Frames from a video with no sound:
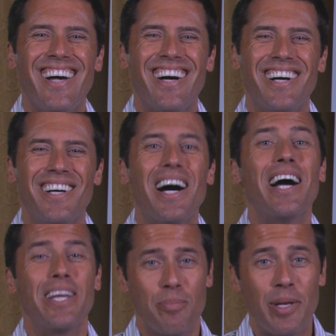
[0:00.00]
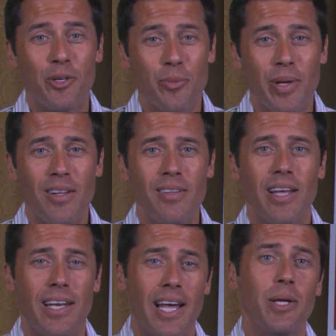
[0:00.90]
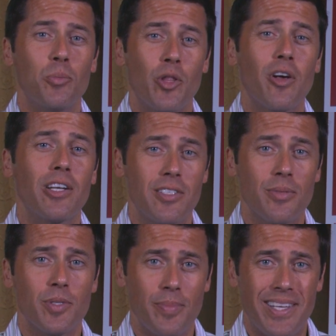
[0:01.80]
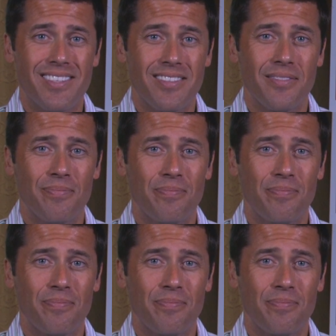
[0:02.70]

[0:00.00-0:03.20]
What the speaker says: I am Peter Bell, and I am with Autism Speaks.